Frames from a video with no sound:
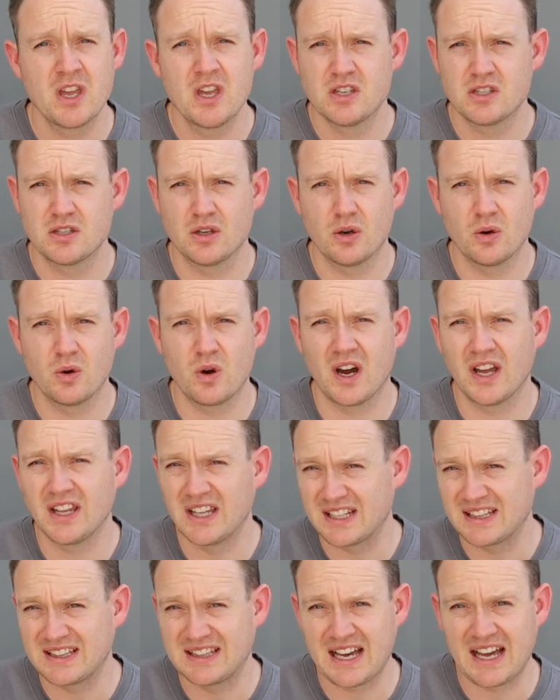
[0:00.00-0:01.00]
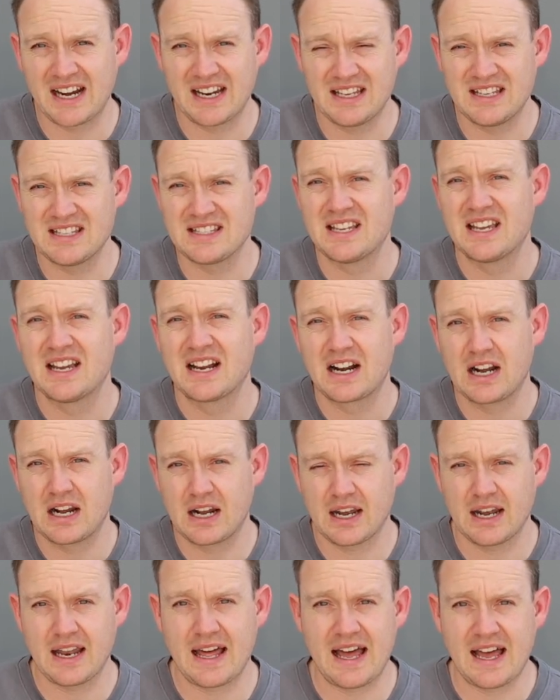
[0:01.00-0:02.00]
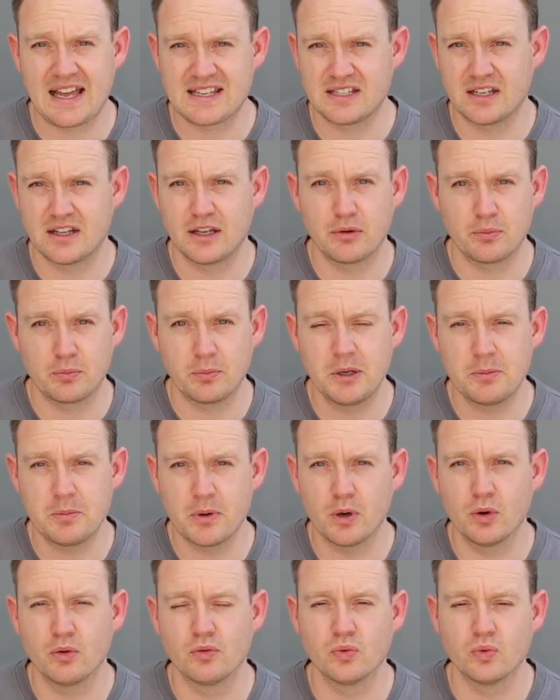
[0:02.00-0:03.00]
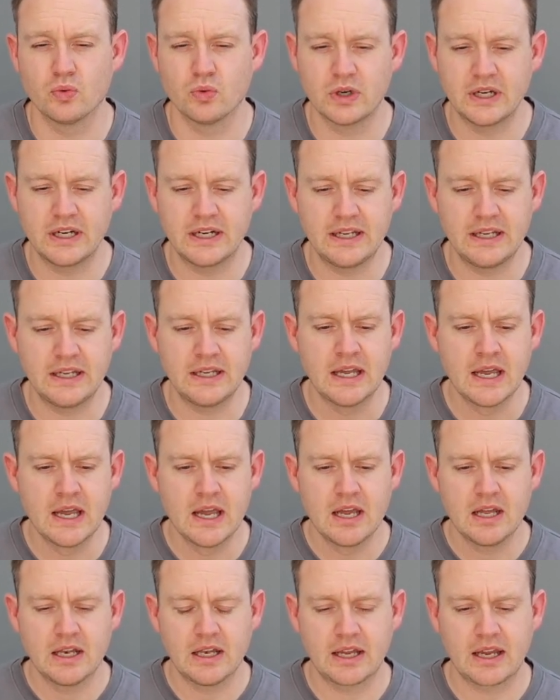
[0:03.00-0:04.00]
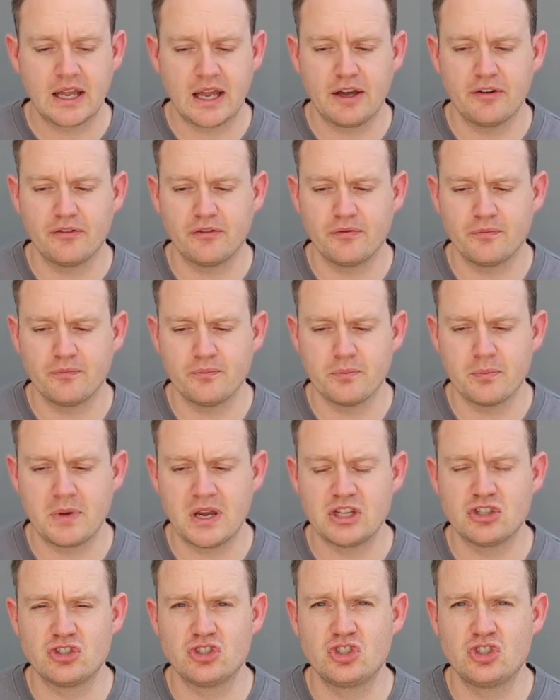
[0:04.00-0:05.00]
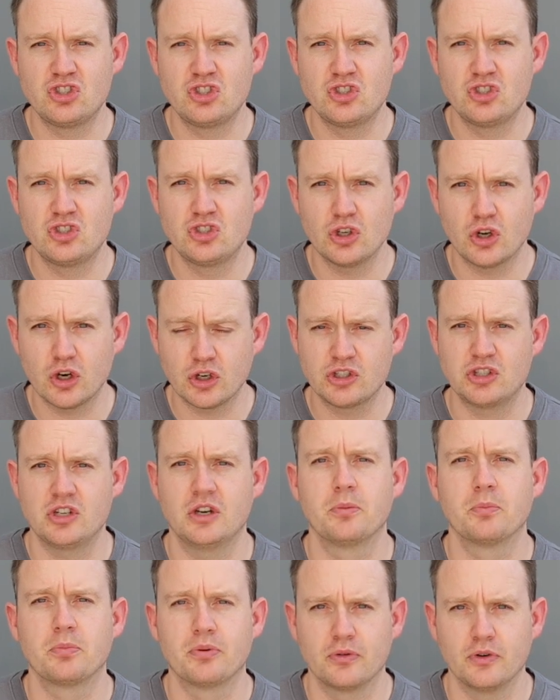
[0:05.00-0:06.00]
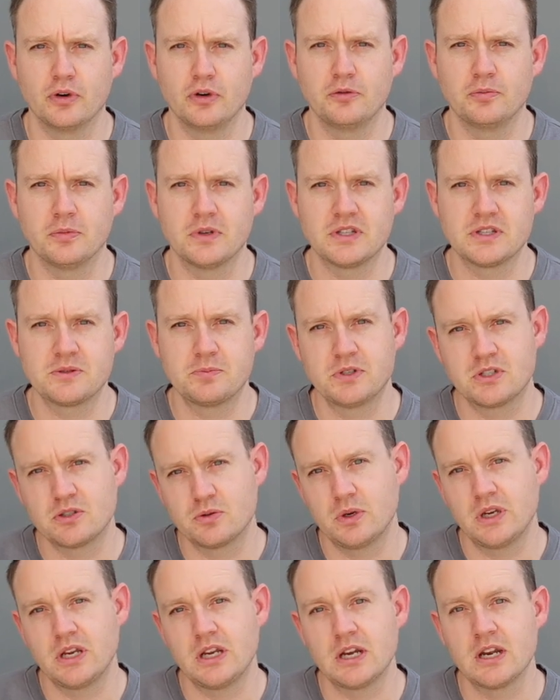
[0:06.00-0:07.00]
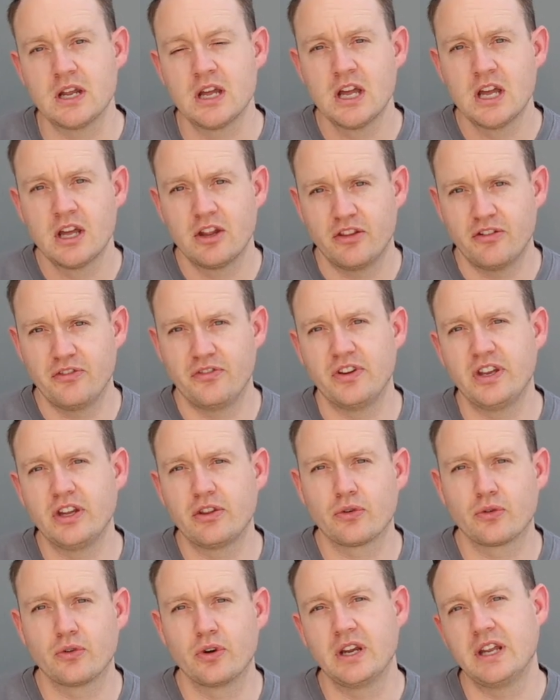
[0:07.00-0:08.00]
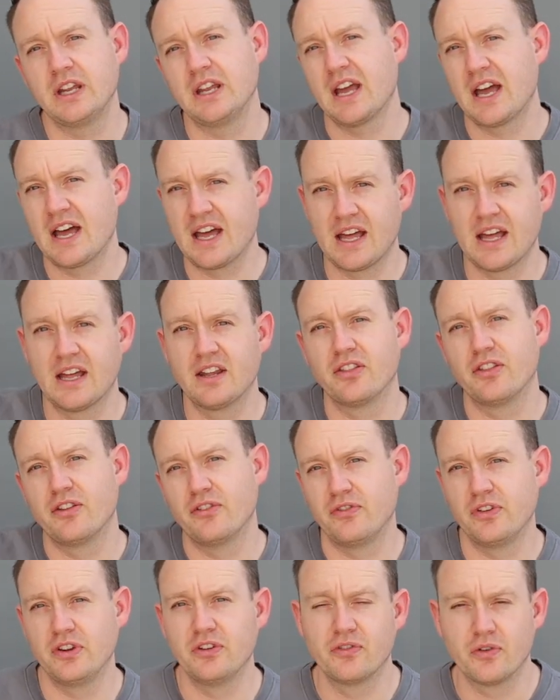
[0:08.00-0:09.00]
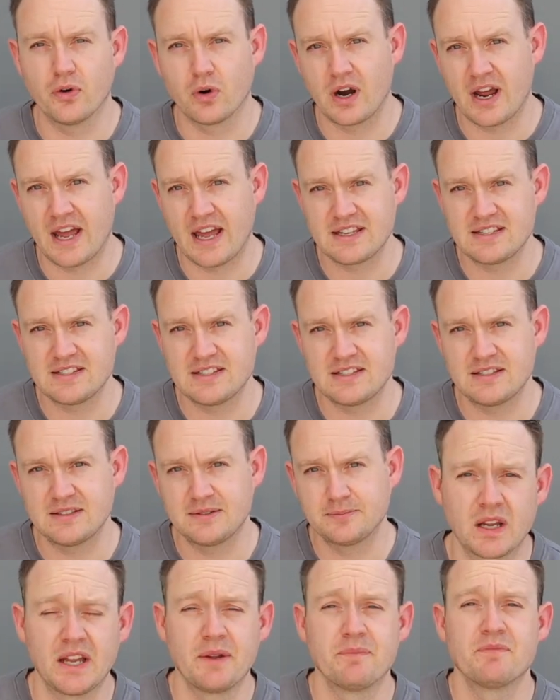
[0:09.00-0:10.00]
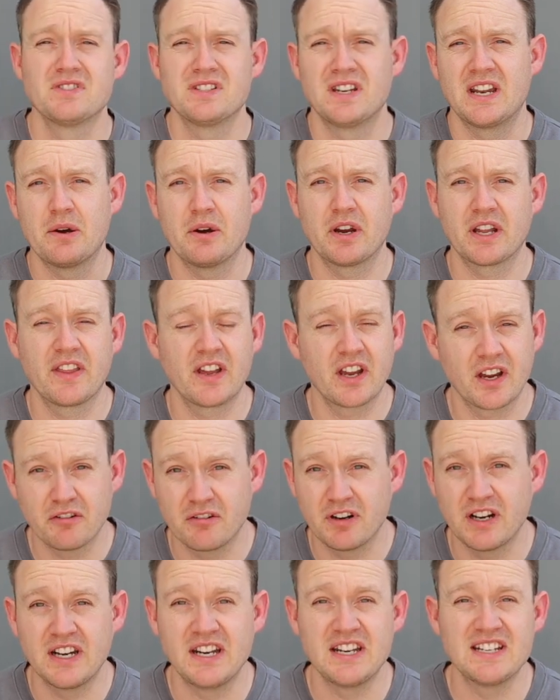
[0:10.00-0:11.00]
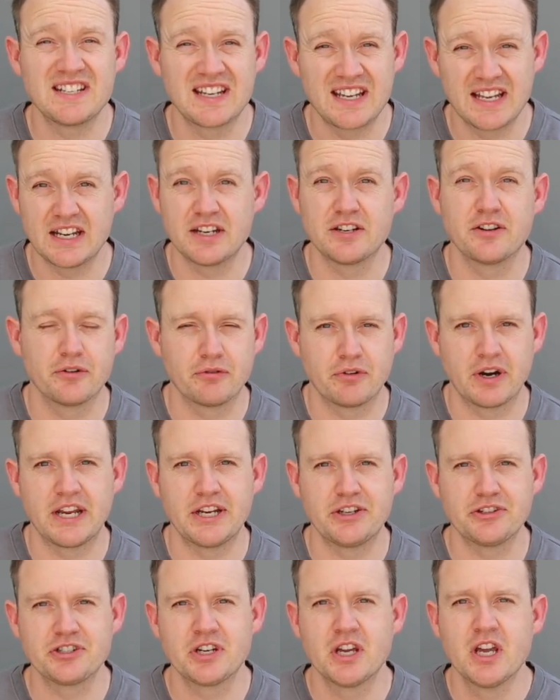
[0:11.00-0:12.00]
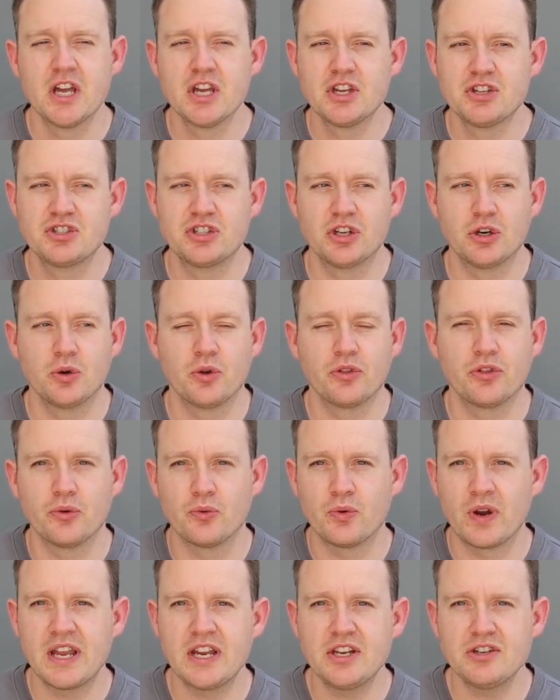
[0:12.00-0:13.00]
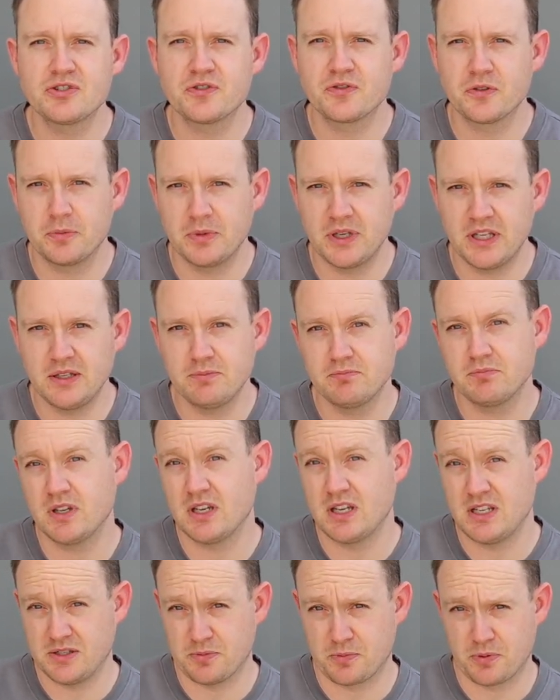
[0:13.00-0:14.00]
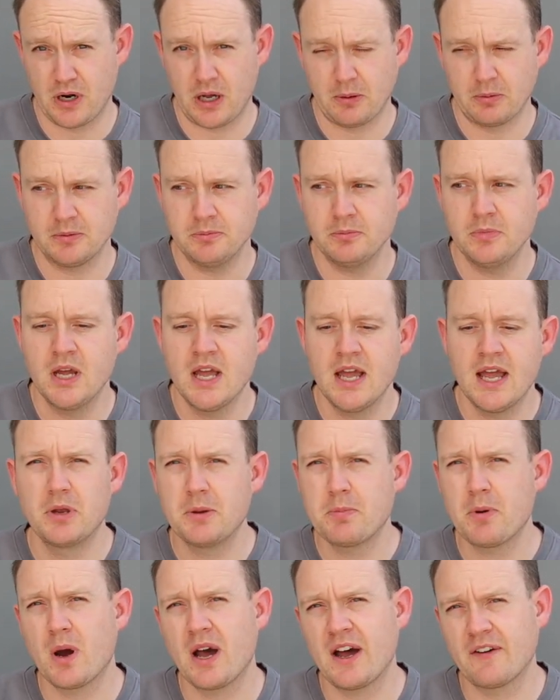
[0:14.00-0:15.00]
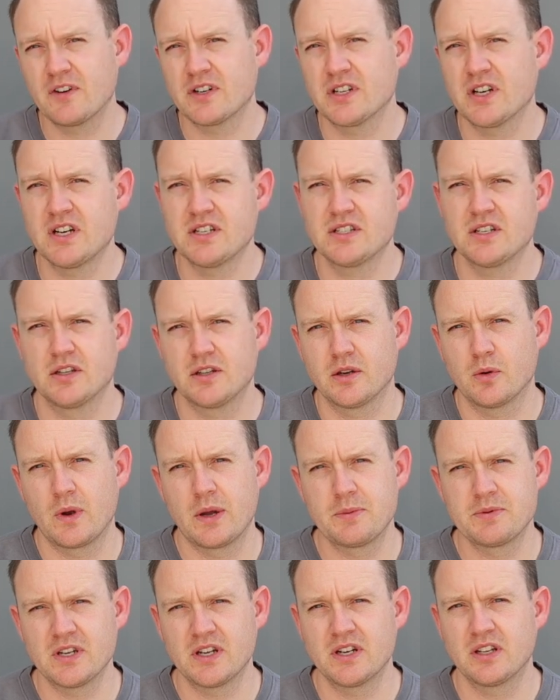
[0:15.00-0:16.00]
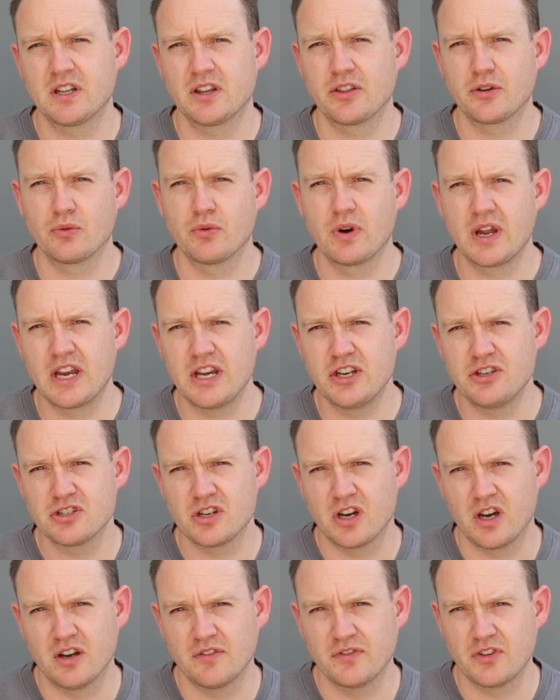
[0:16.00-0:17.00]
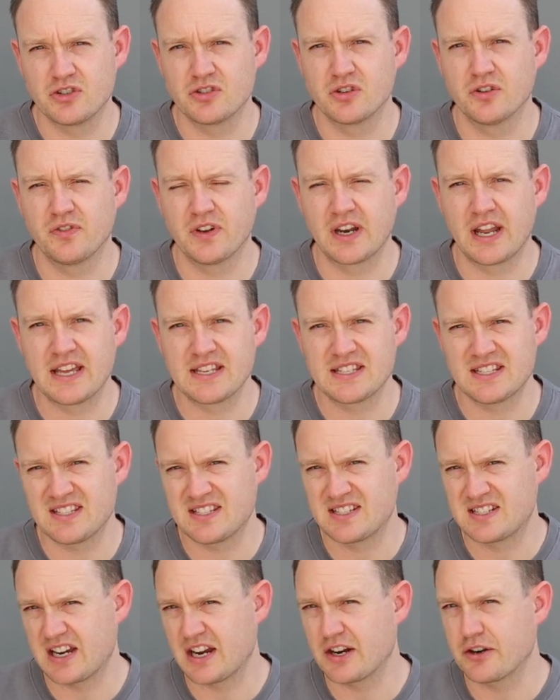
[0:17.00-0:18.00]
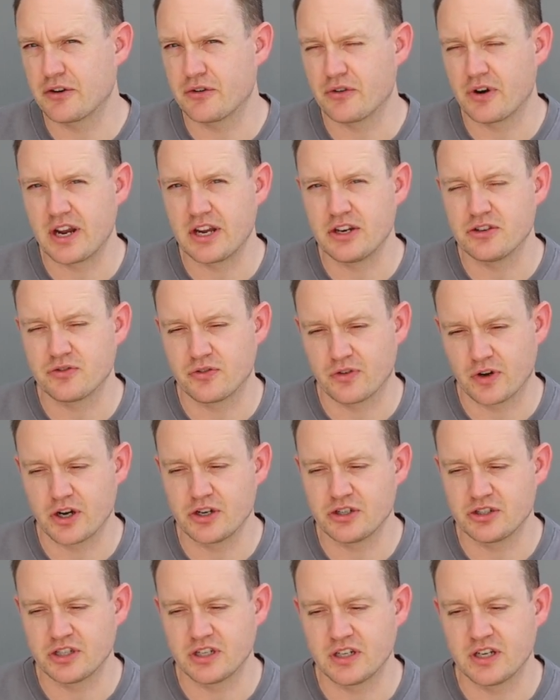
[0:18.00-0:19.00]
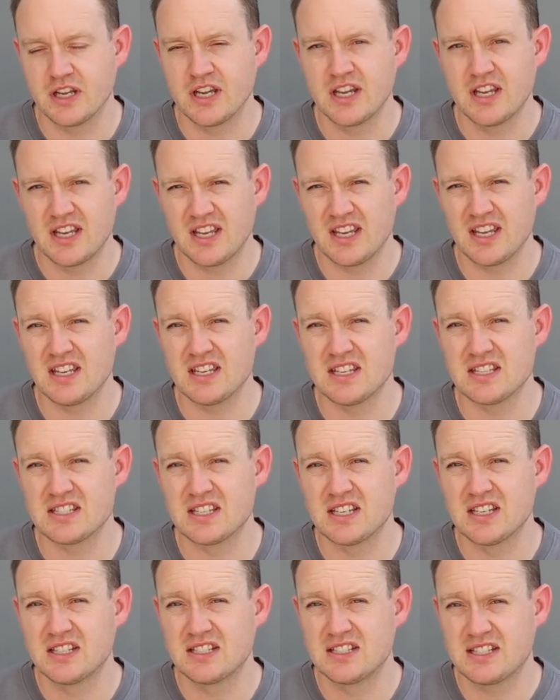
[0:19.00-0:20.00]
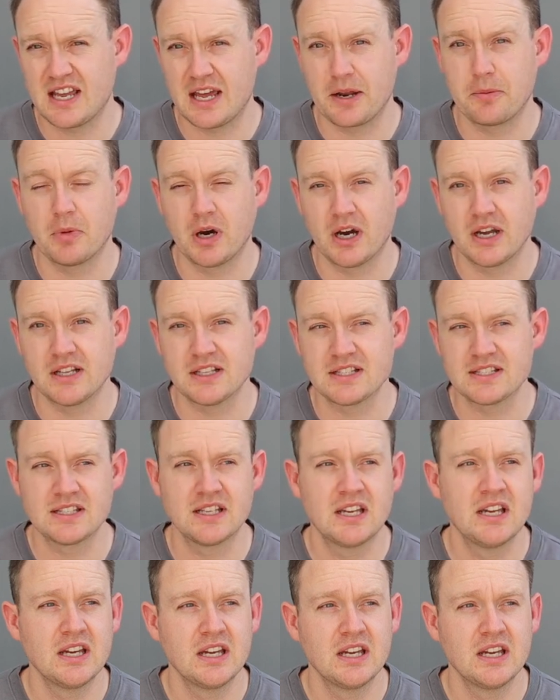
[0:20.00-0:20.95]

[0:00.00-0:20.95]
So I think that is class. I think Meepo really like have made such improvements between the V3 and the V4S. Okay, now I think I really need to get into the range. So the range for me is a problem. Meepo advertised on their website that the range of the Shuffle S standard range version is 10 miles.